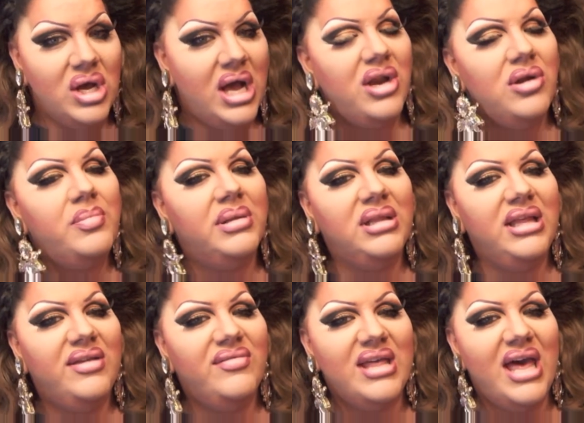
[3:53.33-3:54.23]
I don't
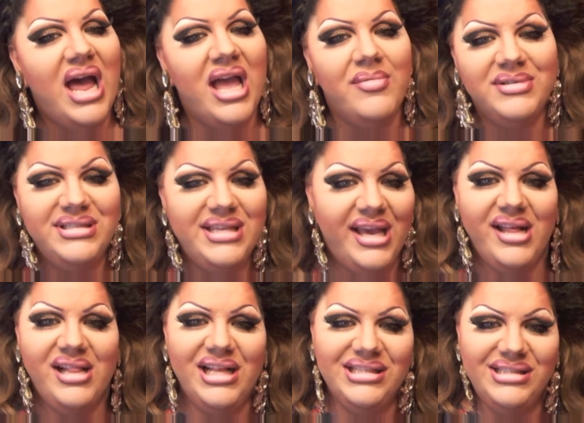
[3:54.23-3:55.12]
believe that I am a
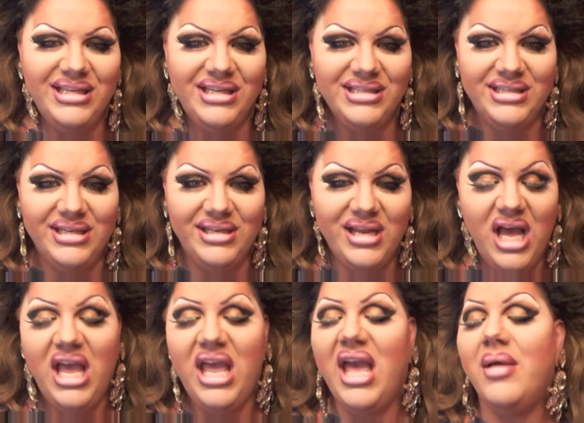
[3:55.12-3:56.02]
second-class citizen.
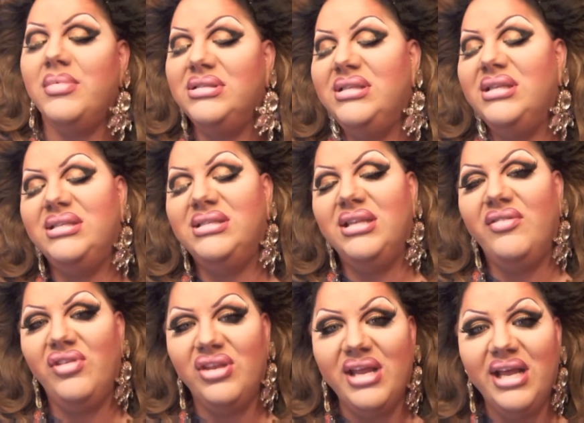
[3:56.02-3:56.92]
I am a citizen
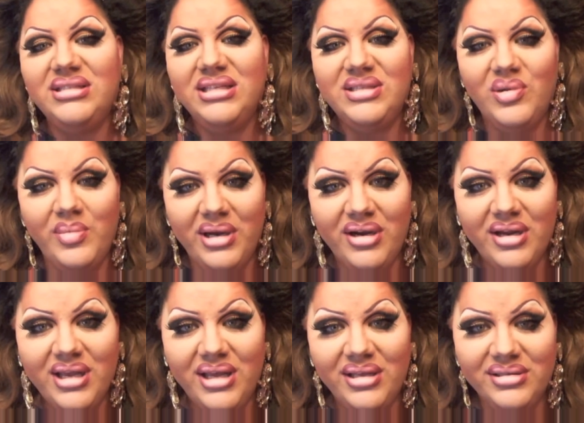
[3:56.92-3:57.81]
of the United States of
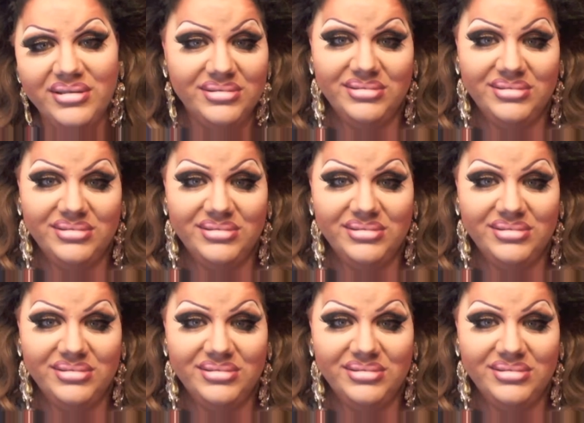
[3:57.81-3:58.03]
America.